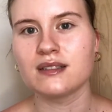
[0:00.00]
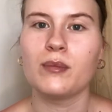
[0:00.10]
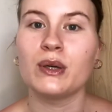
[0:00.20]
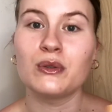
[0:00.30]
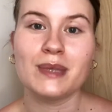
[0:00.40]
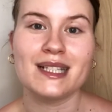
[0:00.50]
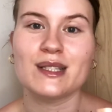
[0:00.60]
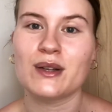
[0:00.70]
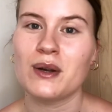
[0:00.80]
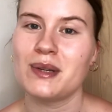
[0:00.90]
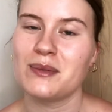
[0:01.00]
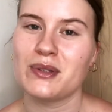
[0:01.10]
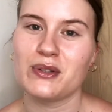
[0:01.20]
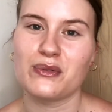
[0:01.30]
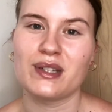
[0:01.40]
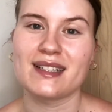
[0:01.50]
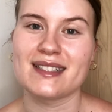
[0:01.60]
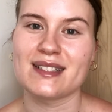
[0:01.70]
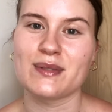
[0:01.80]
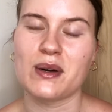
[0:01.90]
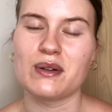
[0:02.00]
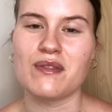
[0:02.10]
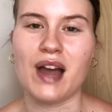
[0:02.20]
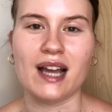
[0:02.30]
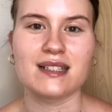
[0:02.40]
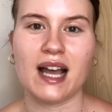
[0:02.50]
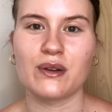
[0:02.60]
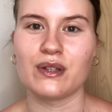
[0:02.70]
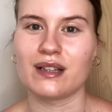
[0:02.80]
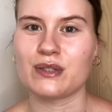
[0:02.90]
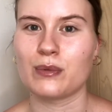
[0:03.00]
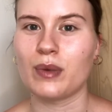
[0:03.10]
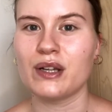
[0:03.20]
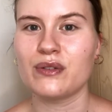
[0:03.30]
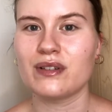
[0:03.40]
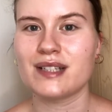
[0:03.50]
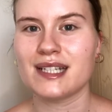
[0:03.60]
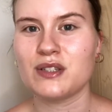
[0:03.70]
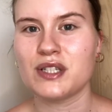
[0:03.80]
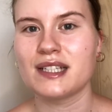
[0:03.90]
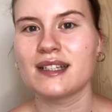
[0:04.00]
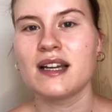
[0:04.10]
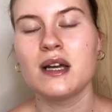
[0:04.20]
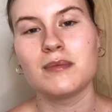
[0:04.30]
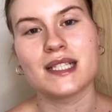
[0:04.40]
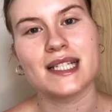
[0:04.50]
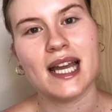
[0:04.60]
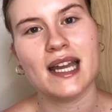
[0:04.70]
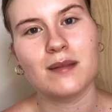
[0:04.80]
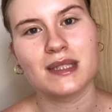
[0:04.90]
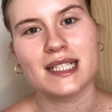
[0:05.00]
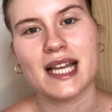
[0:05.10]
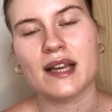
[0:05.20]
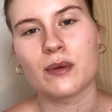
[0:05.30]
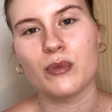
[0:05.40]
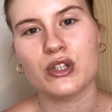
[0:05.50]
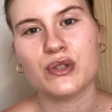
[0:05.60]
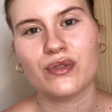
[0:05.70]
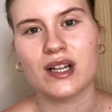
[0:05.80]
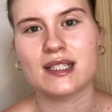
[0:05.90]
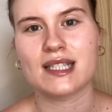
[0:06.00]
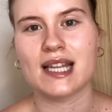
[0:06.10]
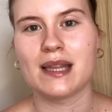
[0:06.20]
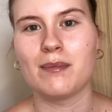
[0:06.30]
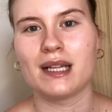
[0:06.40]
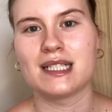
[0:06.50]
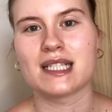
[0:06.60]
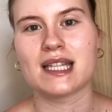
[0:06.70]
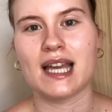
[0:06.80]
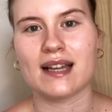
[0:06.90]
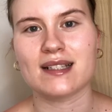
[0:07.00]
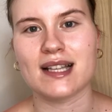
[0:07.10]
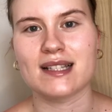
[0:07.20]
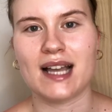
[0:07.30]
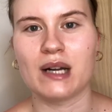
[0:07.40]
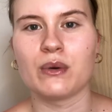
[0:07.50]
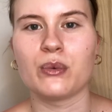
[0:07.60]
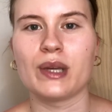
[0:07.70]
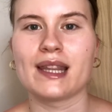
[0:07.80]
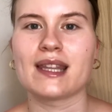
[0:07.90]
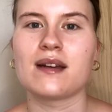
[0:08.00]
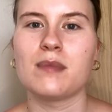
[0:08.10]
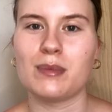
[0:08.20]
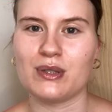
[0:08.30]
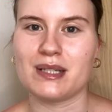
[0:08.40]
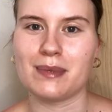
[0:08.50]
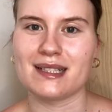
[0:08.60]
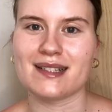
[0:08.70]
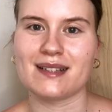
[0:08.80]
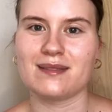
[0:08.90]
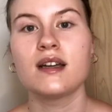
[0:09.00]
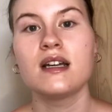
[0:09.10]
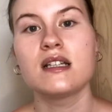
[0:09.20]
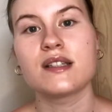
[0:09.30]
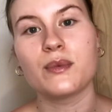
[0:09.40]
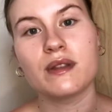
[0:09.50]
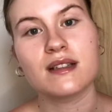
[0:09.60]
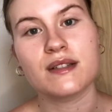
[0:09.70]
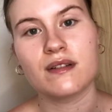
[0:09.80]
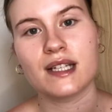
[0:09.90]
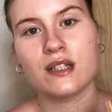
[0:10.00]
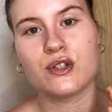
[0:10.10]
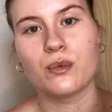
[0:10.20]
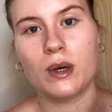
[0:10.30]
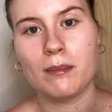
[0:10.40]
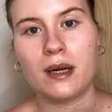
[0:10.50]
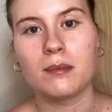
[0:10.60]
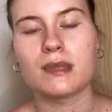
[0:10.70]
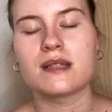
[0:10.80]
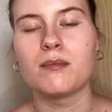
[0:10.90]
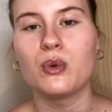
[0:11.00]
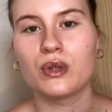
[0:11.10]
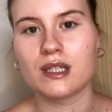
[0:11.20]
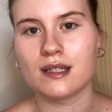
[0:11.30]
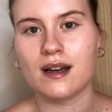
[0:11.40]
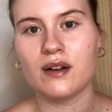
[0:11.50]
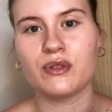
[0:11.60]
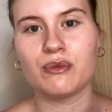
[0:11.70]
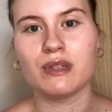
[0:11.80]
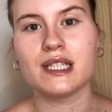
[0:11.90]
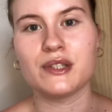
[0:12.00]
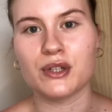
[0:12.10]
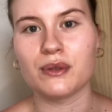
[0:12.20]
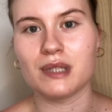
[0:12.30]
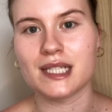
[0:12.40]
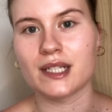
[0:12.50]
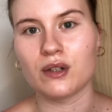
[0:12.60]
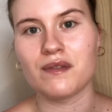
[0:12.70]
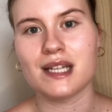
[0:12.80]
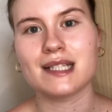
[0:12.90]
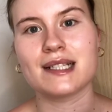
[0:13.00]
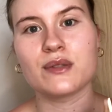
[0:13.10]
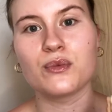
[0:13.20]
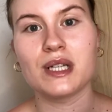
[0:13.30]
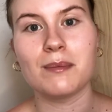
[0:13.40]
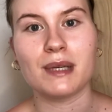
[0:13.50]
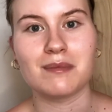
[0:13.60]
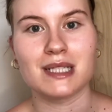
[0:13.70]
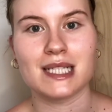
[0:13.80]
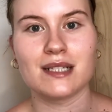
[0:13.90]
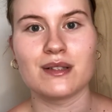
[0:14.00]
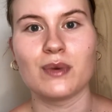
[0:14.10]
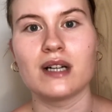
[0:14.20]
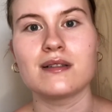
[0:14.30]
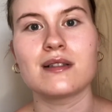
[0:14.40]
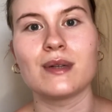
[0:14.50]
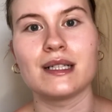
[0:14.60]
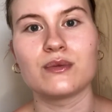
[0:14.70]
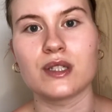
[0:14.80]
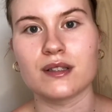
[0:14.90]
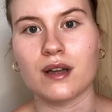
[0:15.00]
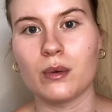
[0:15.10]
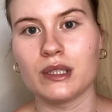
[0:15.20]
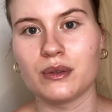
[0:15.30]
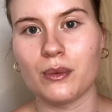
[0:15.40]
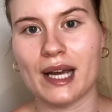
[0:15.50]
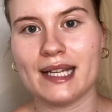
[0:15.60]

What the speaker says: By all means, go in with your fingers as well if that is how you like to apply your foundation. But today I'm going to take a brush first and then blend the excess out with my beauty blender. So with this foundation, one pump is more than enough. You really don't need a lot of this. It's really pigmented as well, so a little does go a long way.